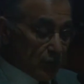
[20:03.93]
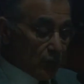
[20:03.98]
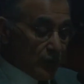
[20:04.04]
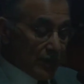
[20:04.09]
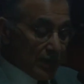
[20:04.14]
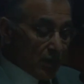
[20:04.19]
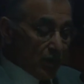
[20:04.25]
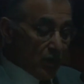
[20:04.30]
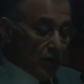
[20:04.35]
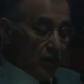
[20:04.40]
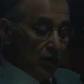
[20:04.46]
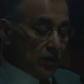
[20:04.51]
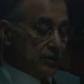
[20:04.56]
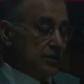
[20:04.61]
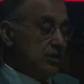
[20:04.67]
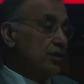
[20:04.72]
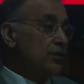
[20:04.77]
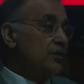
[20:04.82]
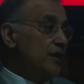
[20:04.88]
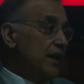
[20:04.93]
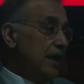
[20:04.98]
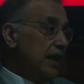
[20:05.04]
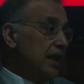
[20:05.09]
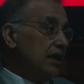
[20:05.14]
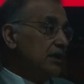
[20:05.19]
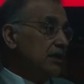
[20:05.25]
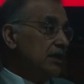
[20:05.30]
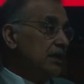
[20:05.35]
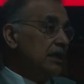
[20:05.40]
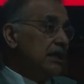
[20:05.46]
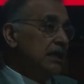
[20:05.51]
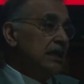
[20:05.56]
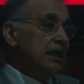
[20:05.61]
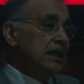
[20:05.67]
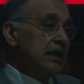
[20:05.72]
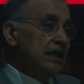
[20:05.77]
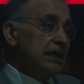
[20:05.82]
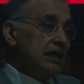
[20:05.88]
We all know that.
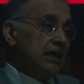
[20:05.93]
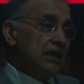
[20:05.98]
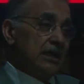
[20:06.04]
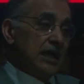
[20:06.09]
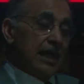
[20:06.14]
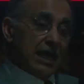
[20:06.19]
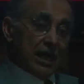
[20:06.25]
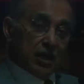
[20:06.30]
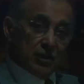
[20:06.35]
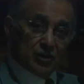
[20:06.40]
How